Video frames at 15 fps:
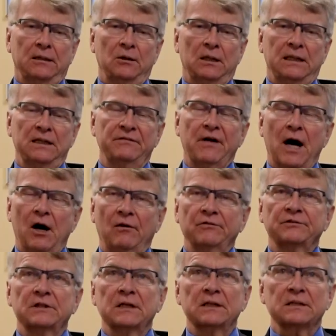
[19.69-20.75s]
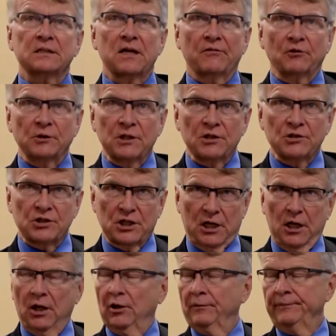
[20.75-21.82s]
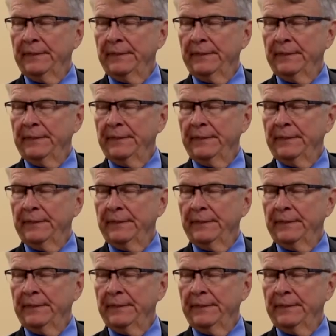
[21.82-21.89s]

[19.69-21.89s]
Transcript: evolved several years ago